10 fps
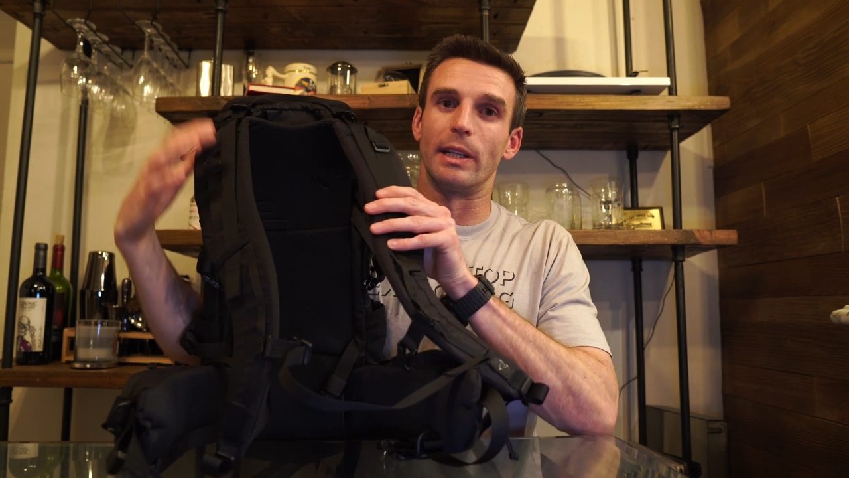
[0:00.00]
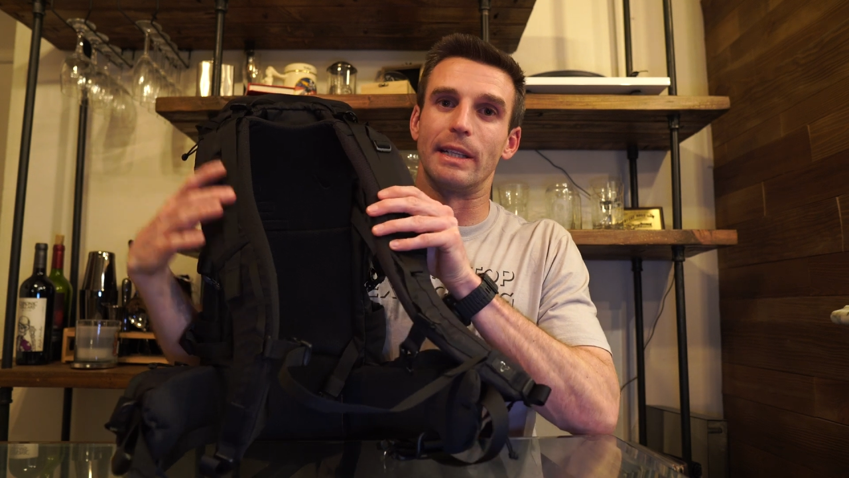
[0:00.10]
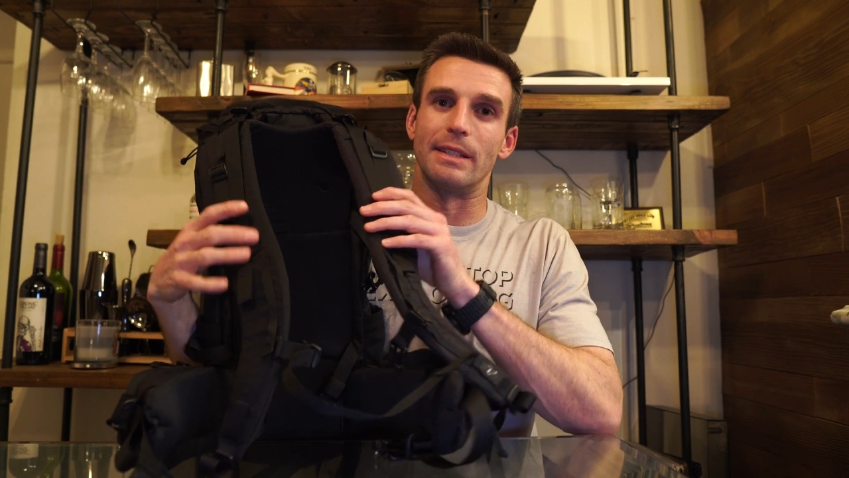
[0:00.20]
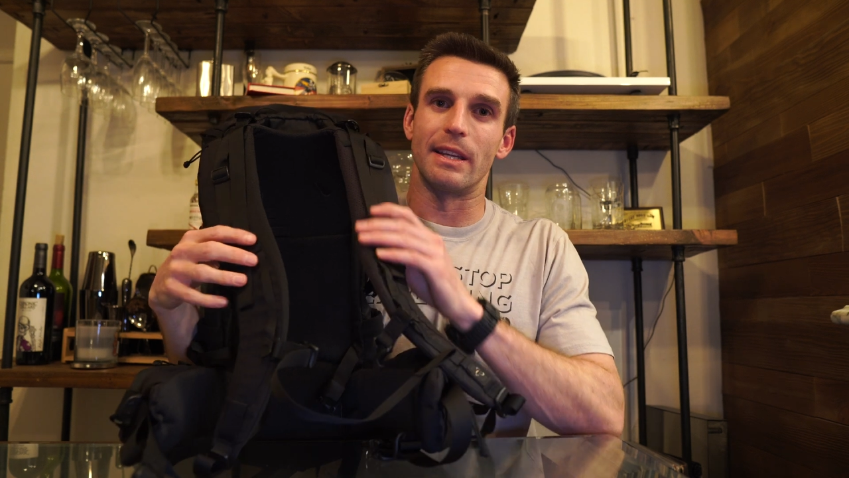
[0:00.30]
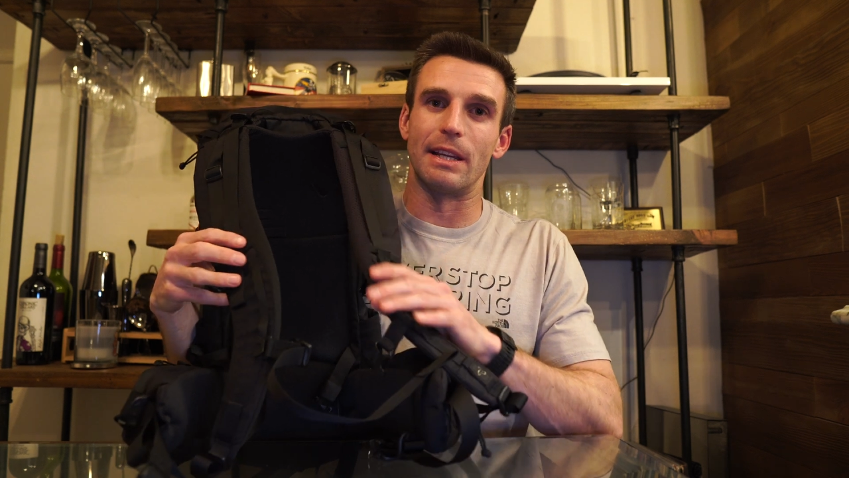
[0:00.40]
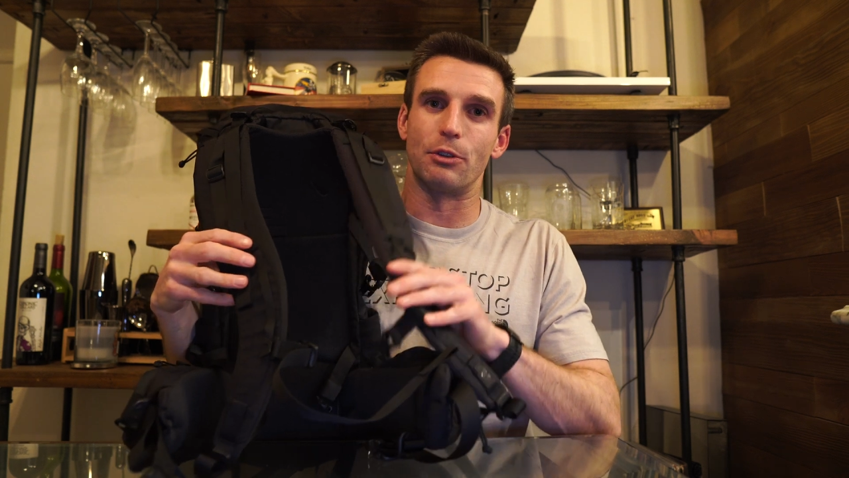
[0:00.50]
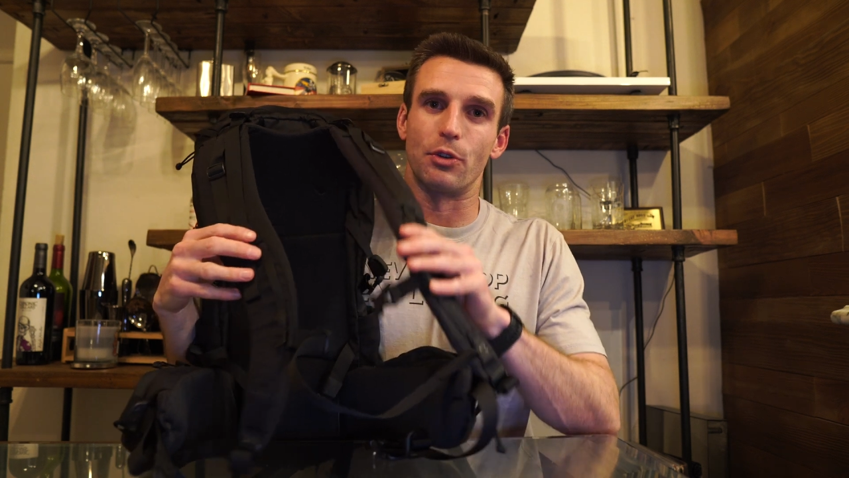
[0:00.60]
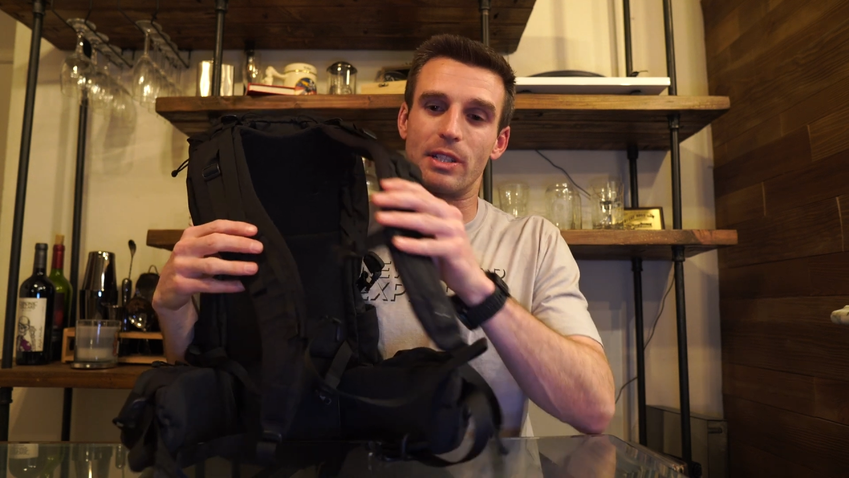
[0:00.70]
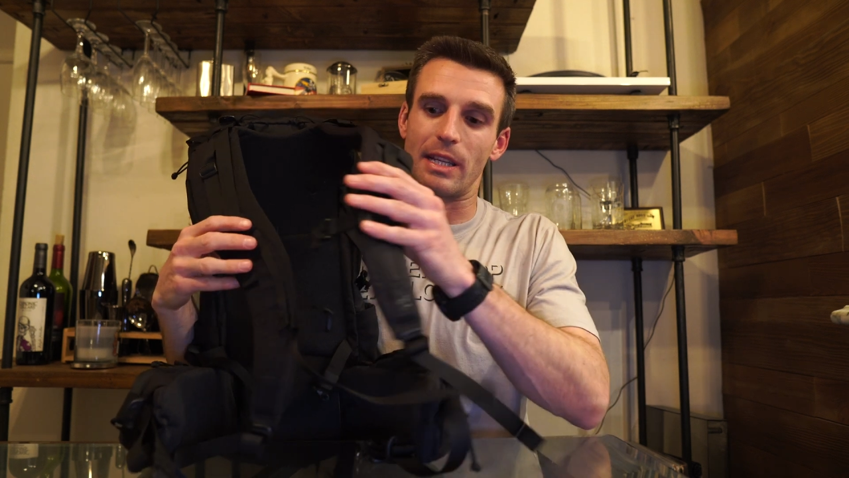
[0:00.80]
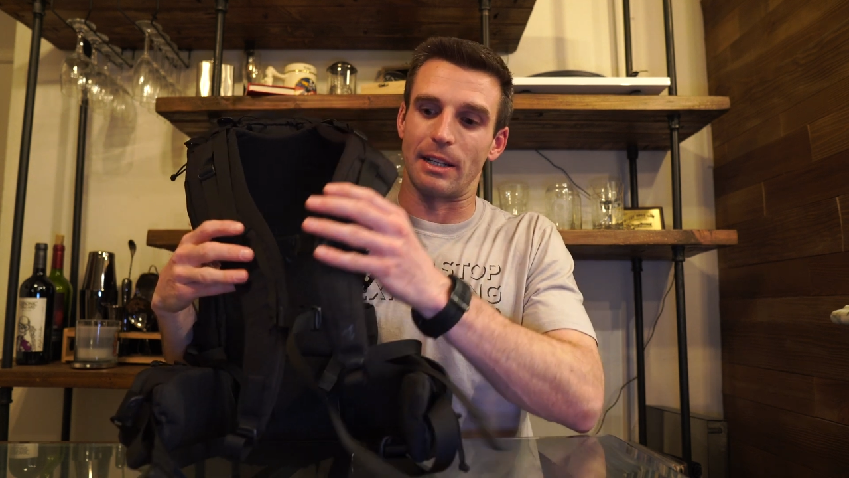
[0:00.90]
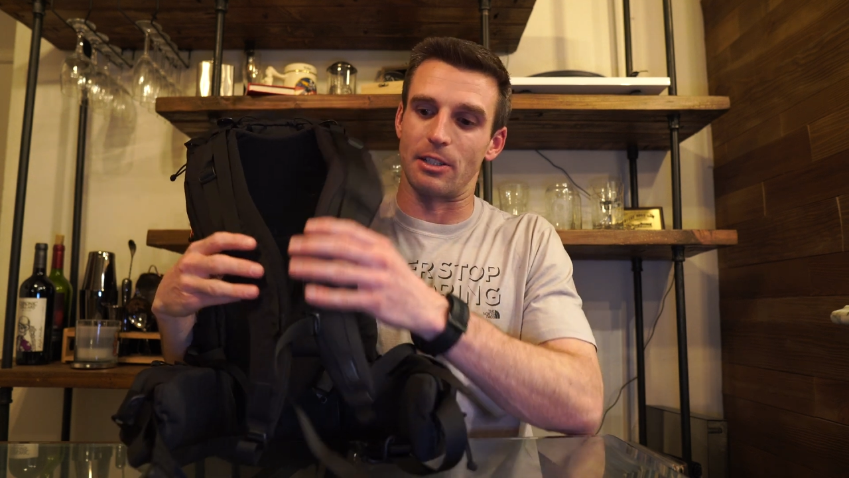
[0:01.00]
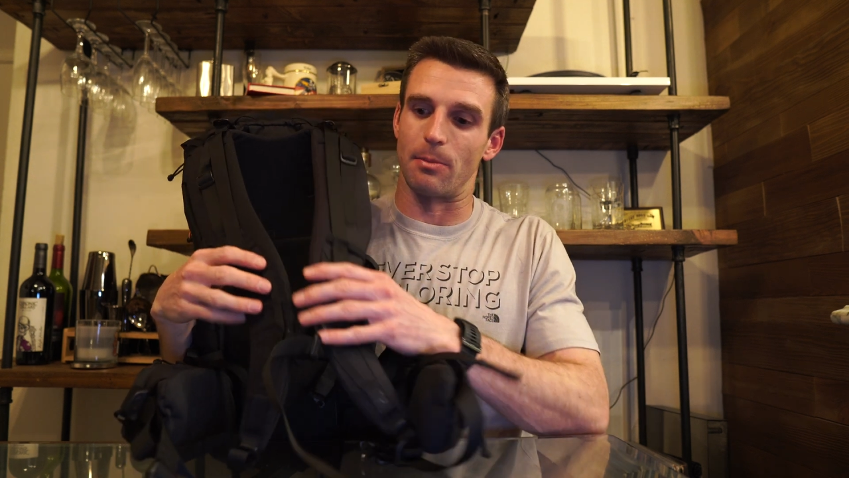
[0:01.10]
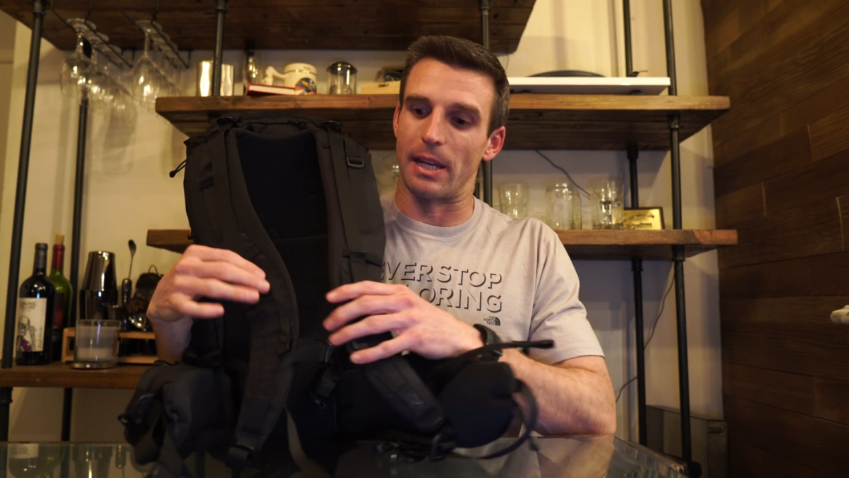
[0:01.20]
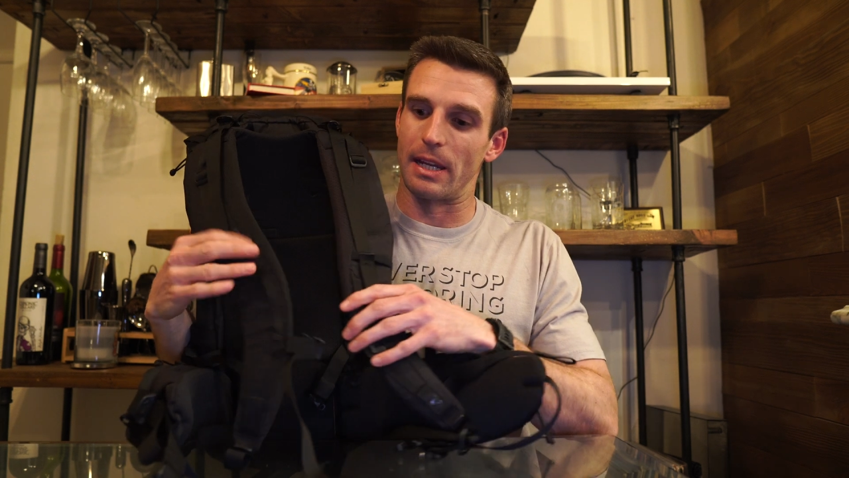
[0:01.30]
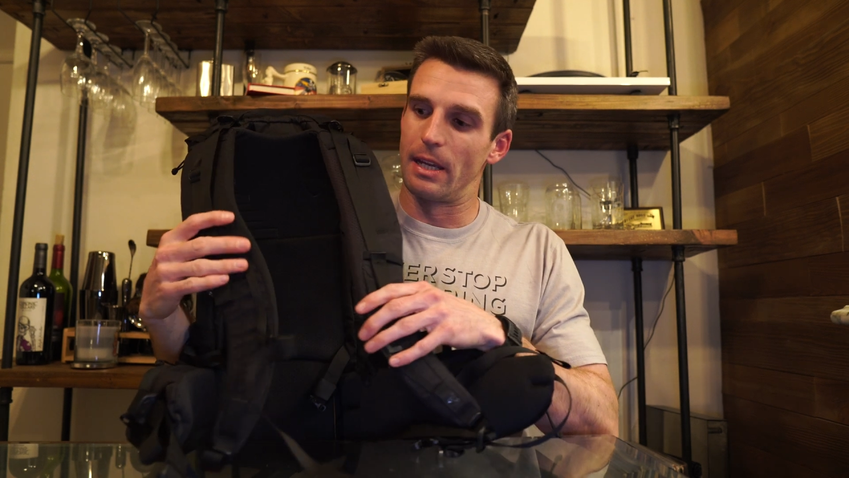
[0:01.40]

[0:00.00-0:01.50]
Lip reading: gets interesting to me.